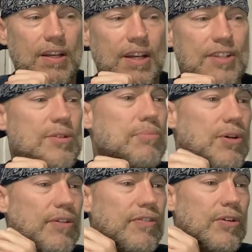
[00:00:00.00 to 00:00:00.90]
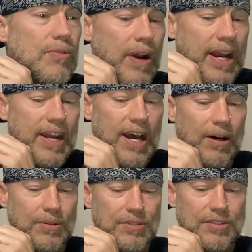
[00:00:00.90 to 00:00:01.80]
It's a beautiful grand
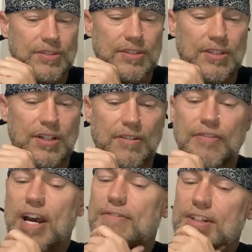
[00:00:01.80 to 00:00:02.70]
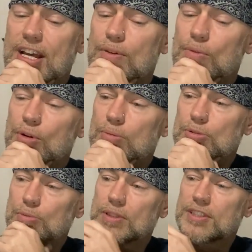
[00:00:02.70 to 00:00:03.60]
house of 5 to 10
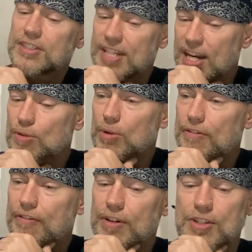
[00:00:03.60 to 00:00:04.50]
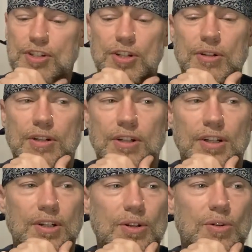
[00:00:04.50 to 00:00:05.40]
rooms with stained wood furniture,
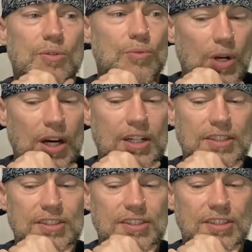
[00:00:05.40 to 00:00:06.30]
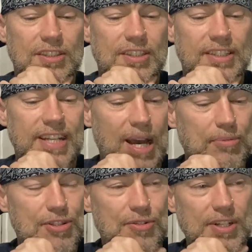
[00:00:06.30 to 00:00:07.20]
rugs,
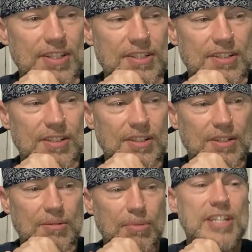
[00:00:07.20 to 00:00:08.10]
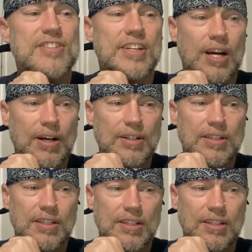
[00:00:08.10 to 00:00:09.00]
tapestries, pleasing art,
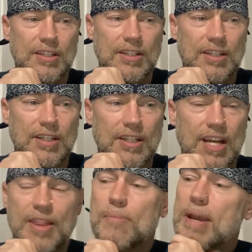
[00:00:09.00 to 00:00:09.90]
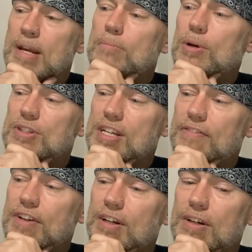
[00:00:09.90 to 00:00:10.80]
and the main
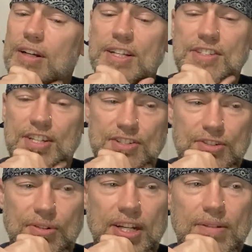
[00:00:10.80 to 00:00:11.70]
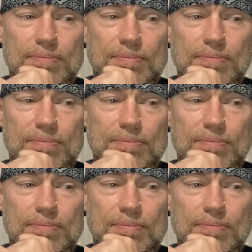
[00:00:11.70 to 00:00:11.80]
motif here is history.